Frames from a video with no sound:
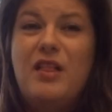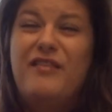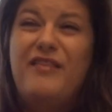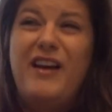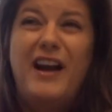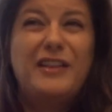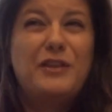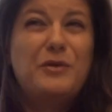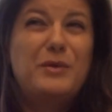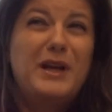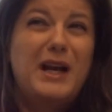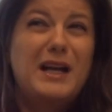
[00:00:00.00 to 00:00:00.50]

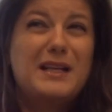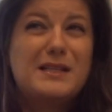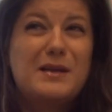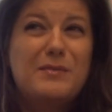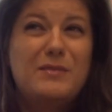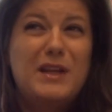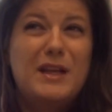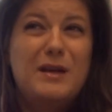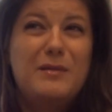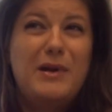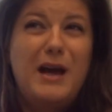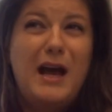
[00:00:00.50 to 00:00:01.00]
fact that we got
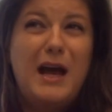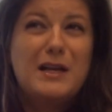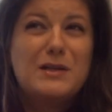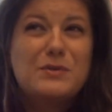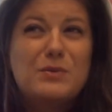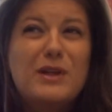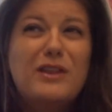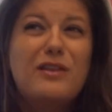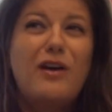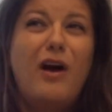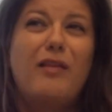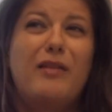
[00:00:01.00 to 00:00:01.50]
something passed,
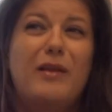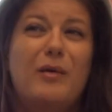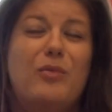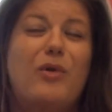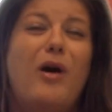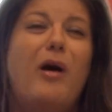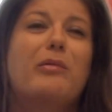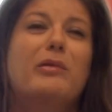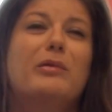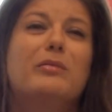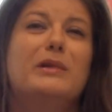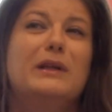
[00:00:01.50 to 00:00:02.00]
we thought that
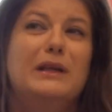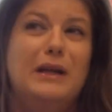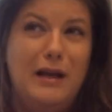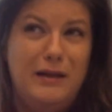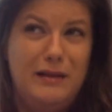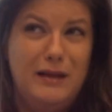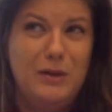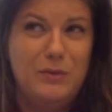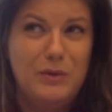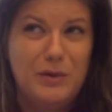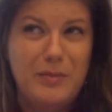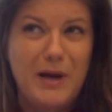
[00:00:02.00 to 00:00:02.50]
probably
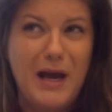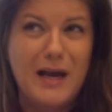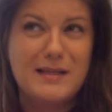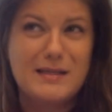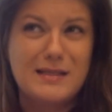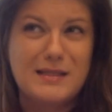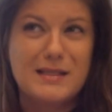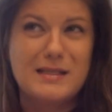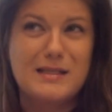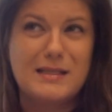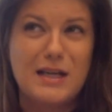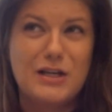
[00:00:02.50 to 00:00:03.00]
nothing would pass
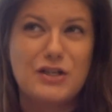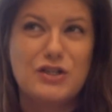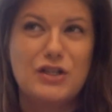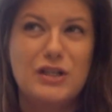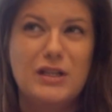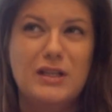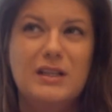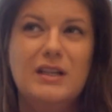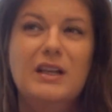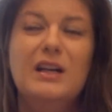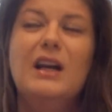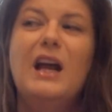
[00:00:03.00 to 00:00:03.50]
this
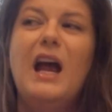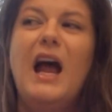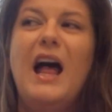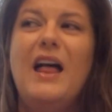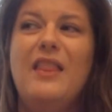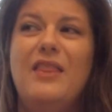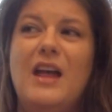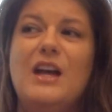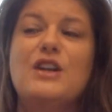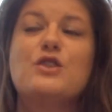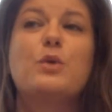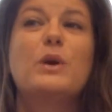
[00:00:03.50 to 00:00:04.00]
session,
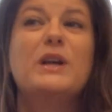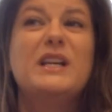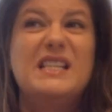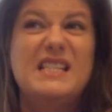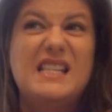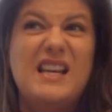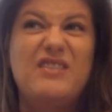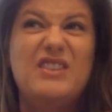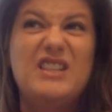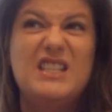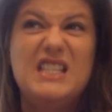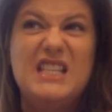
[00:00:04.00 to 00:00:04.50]
and that
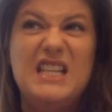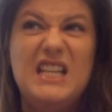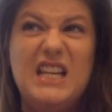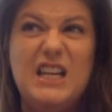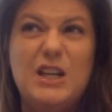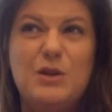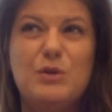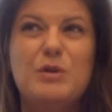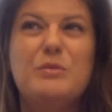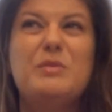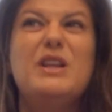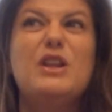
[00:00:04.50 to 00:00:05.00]

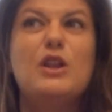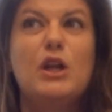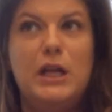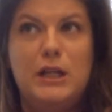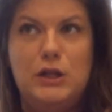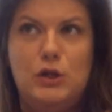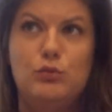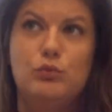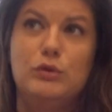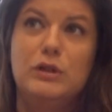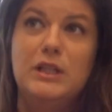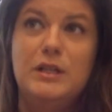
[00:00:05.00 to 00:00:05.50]
2017 would be like
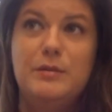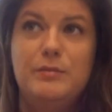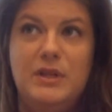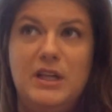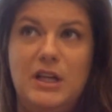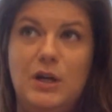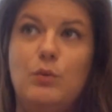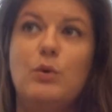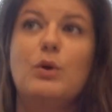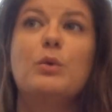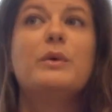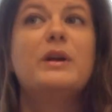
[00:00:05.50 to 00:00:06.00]
the really
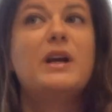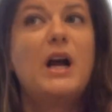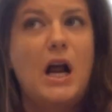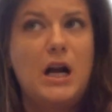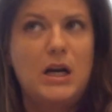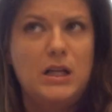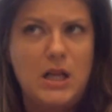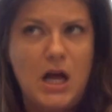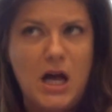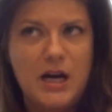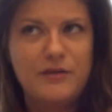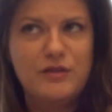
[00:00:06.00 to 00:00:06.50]
big where we got a
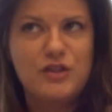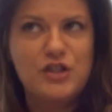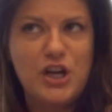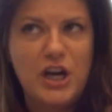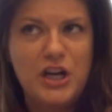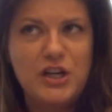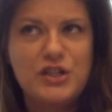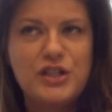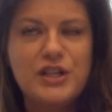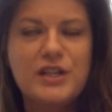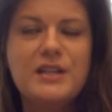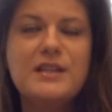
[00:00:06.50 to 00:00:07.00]
lot of
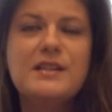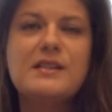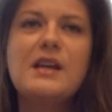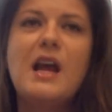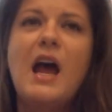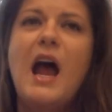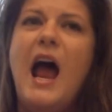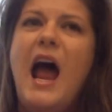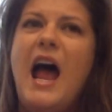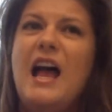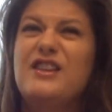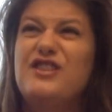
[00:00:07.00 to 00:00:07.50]
changes.
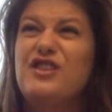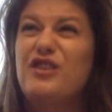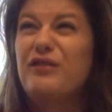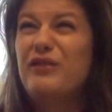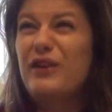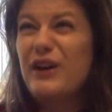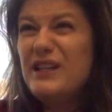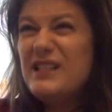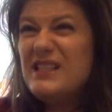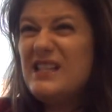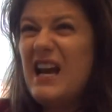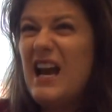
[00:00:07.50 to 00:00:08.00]
And so
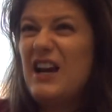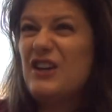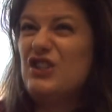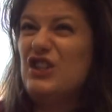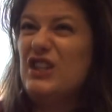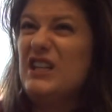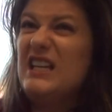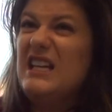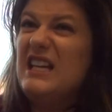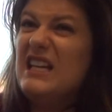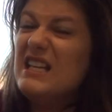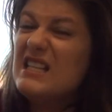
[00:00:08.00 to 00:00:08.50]
for us to
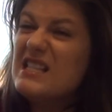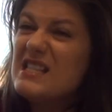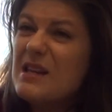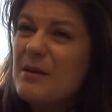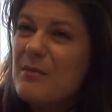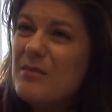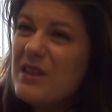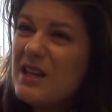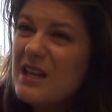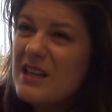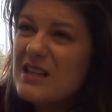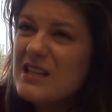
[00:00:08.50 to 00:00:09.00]
actually get
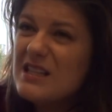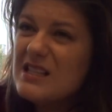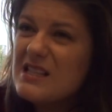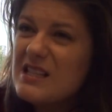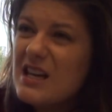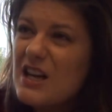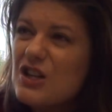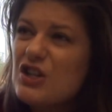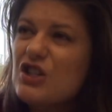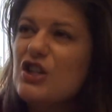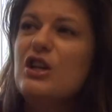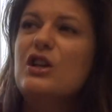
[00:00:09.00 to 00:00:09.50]
something this
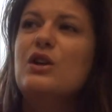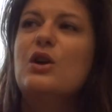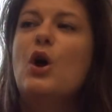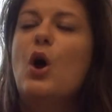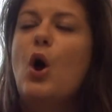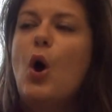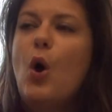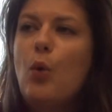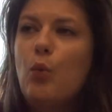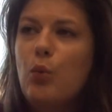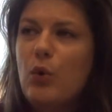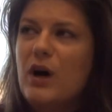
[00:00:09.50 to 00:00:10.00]
session
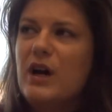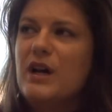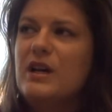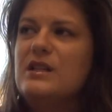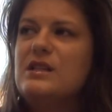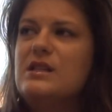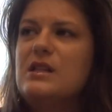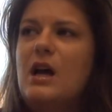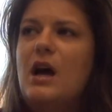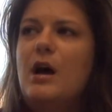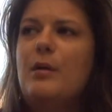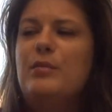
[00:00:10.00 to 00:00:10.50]

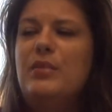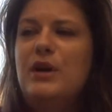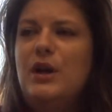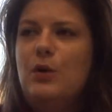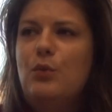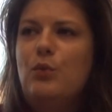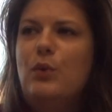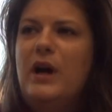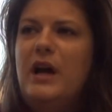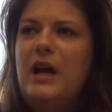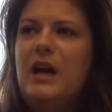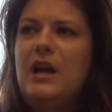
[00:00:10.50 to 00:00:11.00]
was a big
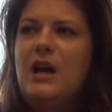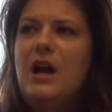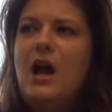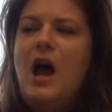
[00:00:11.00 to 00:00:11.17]
win.